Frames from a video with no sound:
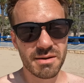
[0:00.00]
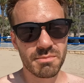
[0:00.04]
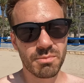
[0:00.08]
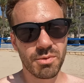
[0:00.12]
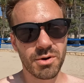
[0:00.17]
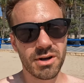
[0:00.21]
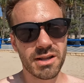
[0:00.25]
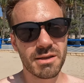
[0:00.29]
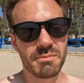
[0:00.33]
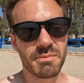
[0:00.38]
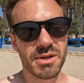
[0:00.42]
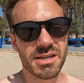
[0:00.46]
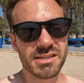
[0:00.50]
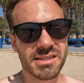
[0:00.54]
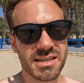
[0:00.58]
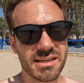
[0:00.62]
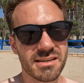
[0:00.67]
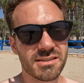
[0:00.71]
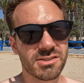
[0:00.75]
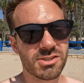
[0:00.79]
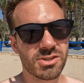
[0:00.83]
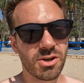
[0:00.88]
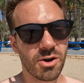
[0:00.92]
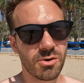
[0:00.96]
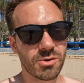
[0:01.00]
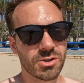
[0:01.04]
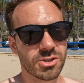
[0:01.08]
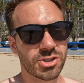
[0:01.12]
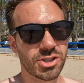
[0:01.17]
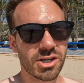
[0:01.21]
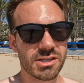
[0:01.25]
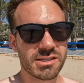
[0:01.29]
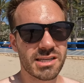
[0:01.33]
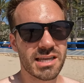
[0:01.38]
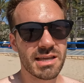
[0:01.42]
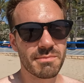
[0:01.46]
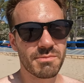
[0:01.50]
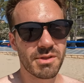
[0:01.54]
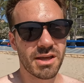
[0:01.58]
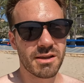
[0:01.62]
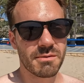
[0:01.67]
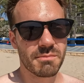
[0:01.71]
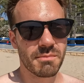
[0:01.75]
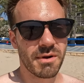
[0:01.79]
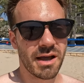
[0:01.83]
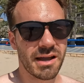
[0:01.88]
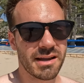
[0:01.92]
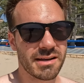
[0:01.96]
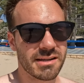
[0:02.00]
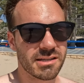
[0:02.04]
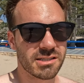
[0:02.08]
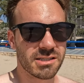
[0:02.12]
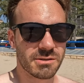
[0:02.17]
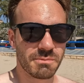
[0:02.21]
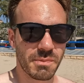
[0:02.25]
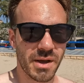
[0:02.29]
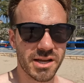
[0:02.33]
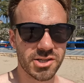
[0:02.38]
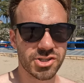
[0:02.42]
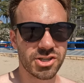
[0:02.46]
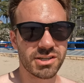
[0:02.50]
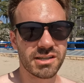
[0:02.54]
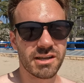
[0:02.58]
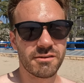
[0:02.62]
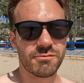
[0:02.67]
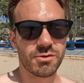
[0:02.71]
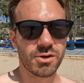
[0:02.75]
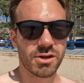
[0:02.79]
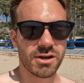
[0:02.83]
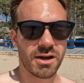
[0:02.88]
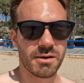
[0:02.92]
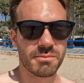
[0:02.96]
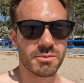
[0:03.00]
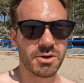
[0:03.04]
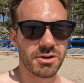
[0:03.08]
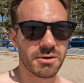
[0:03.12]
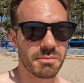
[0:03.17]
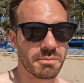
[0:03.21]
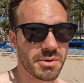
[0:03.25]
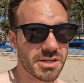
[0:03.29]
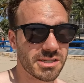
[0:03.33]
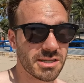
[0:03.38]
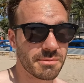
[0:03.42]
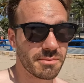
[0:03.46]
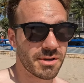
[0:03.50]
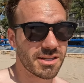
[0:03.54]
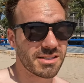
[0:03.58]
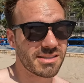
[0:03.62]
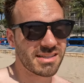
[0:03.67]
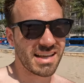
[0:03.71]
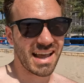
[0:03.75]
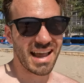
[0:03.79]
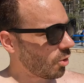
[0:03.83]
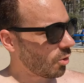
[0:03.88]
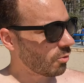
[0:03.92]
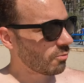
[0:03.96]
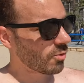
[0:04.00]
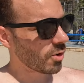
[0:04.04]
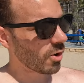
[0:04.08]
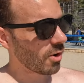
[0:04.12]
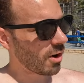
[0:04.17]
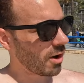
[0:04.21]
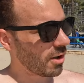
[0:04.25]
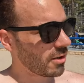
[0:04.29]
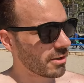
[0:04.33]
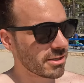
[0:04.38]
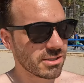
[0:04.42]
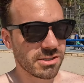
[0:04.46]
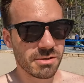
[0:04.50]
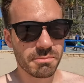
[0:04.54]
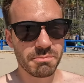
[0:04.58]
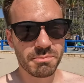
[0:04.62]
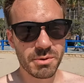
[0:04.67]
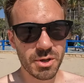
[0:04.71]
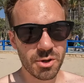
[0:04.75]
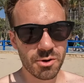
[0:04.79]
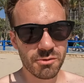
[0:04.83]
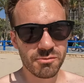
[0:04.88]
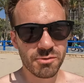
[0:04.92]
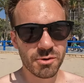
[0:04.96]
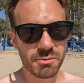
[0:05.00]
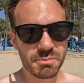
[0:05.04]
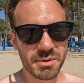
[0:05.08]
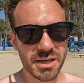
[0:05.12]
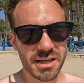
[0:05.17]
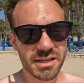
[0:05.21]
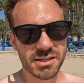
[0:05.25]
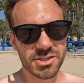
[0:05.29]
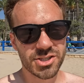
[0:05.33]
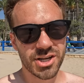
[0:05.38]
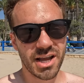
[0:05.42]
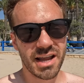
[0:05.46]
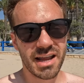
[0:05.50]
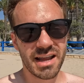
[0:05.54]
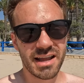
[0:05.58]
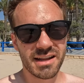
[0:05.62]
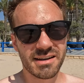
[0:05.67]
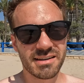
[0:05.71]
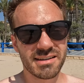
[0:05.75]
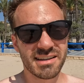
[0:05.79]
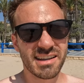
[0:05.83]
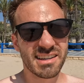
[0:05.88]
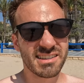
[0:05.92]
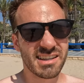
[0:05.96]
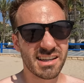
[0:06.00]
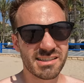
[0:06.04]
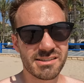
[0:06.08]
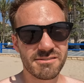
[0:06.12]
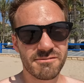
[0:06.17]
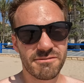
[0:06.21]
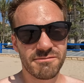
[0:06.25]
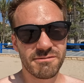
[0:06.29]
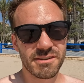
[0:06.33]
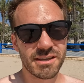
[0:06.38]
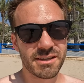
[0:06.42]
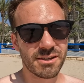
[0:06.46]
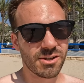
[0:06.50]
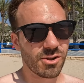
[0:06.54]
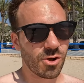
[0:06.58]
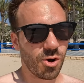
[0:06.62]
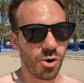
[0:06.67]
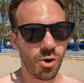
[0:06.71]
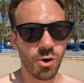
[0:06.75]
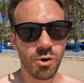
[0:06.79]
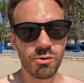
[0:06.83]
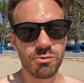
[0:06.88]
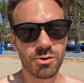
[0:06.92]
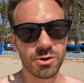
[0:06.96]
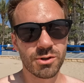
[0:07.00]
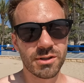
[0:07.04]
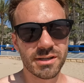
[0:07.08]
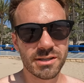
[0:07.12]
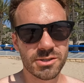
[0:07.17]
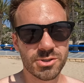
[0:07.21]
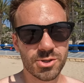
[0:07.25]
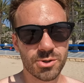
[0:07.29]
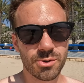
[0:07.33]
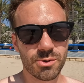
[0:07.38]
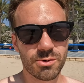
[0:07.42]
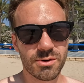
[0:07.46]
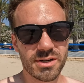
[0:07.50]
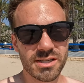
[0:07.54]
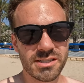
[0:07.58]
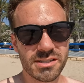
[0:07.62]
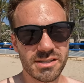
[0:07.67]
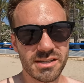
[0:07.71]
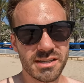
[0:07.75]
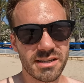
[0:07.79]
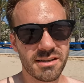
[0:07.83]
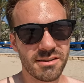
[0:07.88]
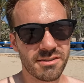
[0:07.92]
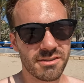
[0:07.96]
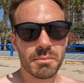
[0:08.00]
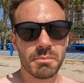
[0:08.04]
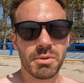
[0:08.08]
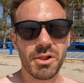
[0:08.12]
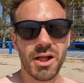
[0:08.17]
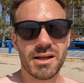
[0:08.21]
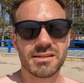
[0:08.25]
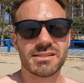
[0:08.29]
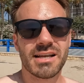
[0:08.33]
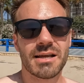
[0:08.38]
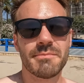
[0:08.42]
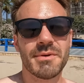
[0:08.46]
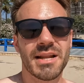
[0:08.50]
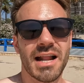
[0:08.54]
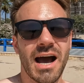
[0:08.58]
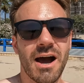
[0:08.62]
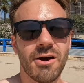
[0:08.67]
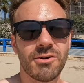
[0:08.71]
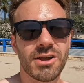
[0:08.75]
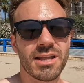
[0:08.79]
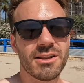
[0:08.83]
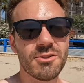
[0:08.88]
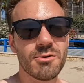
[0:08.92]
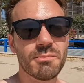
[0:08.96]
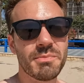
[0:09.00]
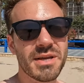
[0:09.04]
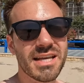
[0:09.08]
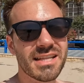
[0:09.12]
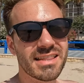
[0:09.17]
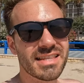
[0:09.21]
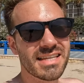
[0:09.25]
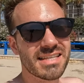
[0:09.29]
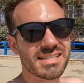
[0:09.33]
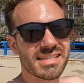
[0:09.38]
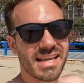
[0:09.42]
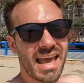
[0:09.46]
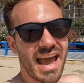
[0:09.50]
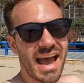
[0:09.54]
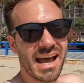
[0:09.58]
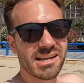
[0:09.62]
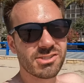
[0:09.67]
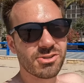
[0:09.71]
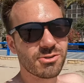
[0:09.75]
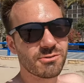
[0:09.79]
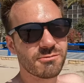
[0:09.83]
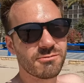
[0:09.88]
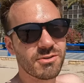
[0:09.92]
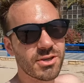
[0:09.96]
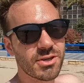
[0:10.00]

get pretty busy, so just keep that in mind, especially if you come during busy months. Overall, it's a beautiful beach and it doesn't feel overly touristy. Plus, I mean, how can you beat these castle